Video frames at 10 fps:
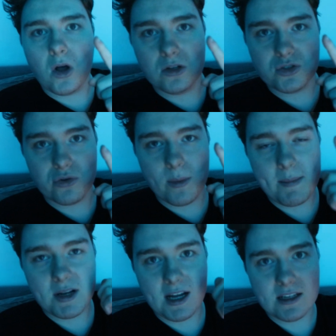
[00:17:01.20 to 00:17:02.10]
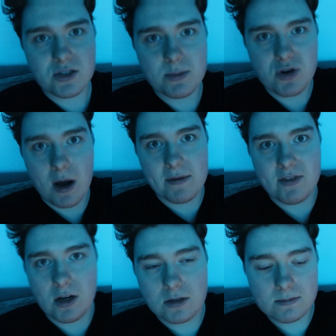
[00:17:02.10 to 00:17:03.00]
Also, remember to like and subscribe if
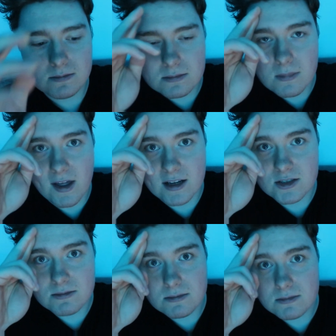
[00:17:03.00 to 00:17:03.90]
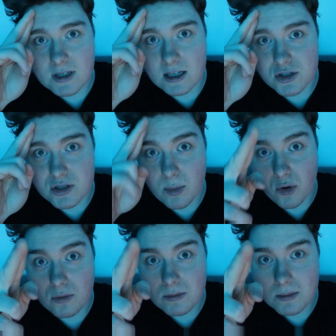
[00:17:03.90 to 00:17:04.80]
you're not. Thanks. Catch us tomorrow.